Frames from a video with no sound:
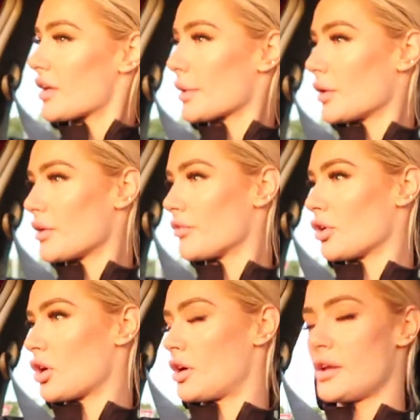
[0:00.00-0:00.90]
think we're going
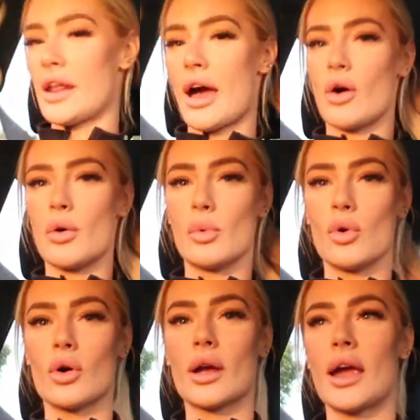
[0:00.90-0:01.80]
for an hour
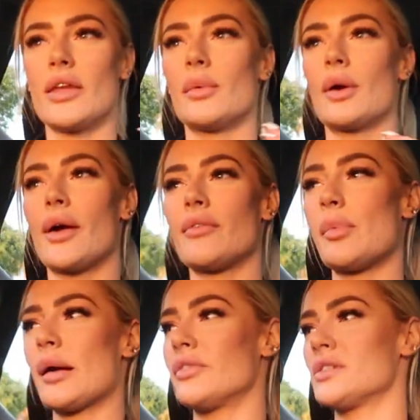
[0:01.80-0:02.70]
walk and then we're going out for
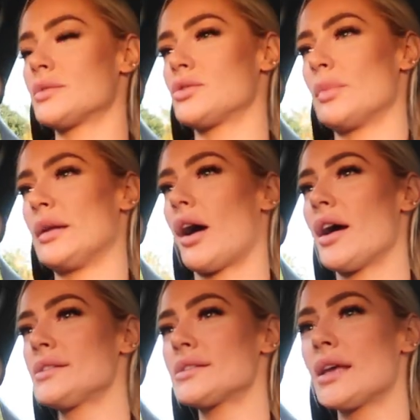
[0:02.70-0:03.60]
breakfast, which will be
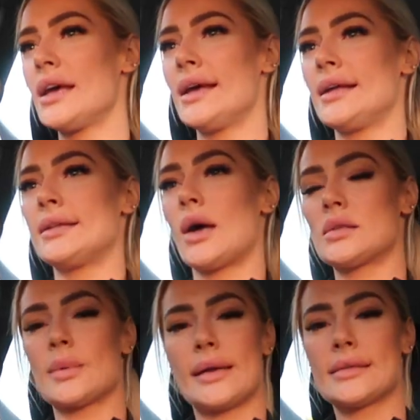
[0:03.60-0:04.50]
nice.
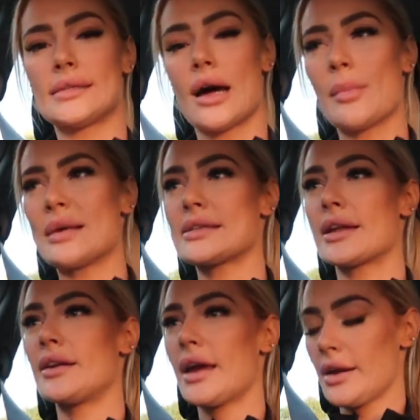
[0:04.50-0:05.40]
Nice way to start my
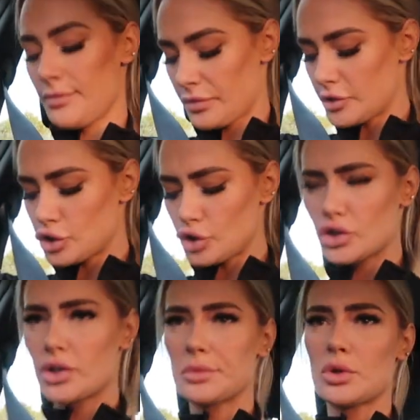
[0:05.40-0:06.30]
Saturday.
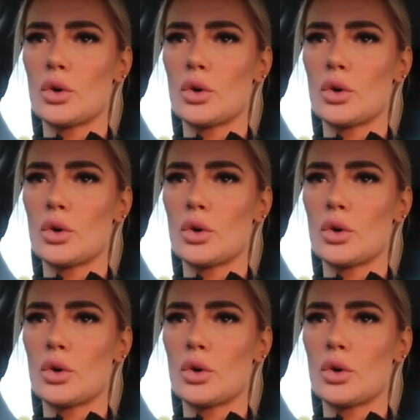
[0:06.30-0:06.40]
Shush, I'm